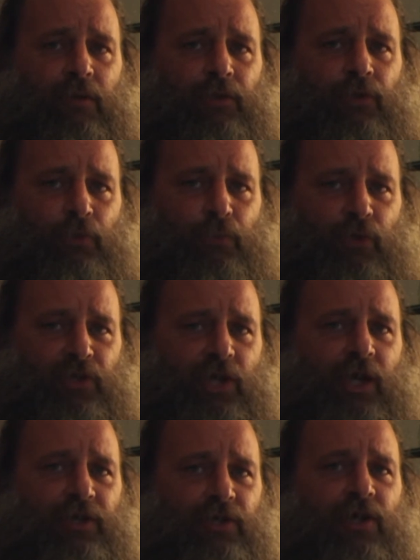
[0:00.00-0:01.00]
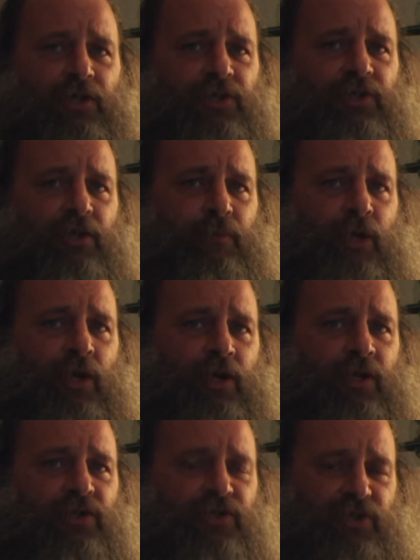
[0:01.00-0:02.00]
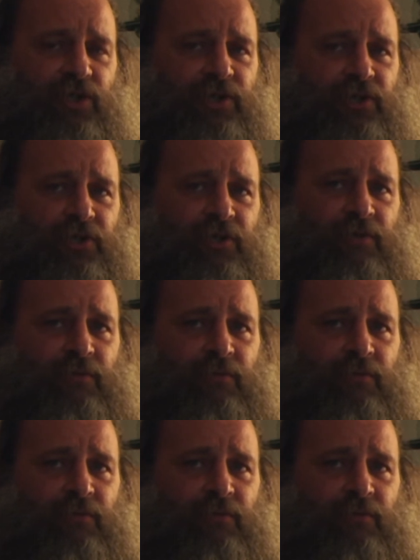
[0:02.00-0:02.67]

to protect us, the American citizen,